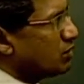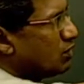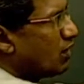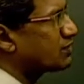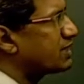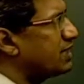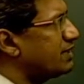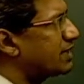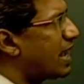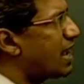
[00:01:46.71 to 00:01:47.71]
you have
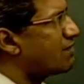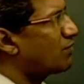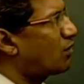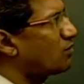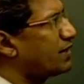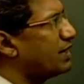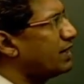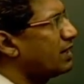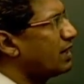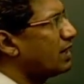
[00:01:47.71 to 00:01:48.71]
seen that I have
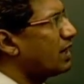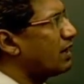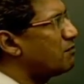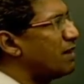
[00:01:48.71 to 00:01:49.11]
already uh,